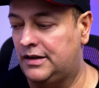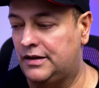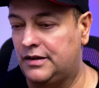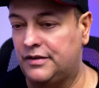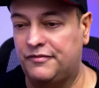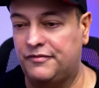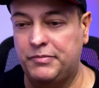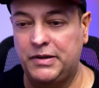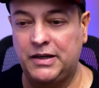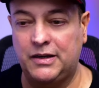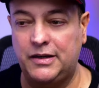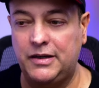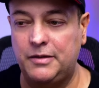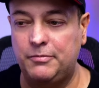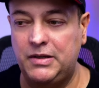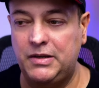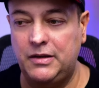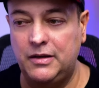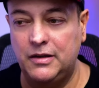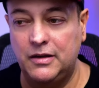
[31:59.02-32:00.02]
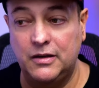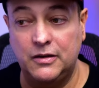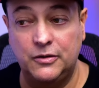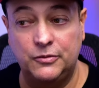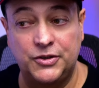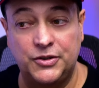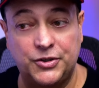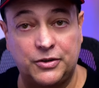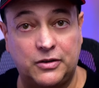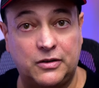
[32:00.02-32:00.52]
I have behind me,
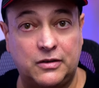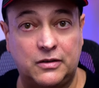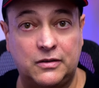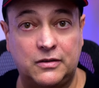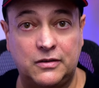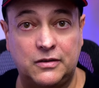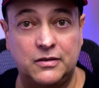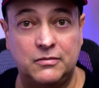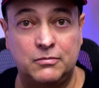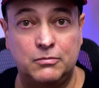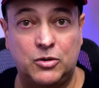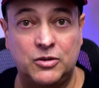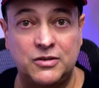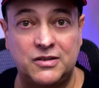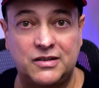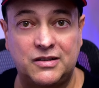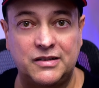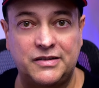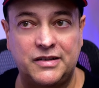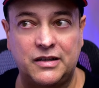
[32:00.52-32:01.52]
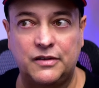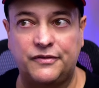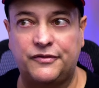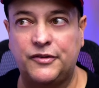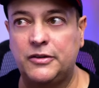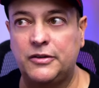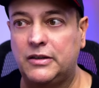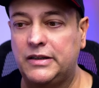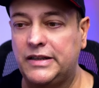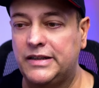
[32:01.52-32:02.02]
which are monster
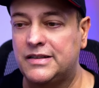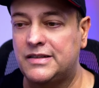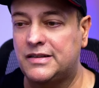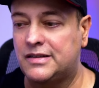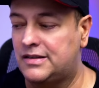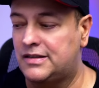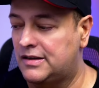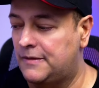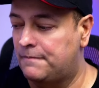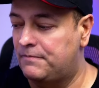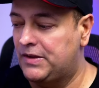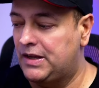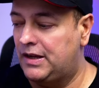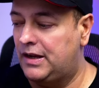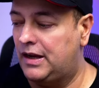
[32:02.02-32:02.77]
telephoto lenses.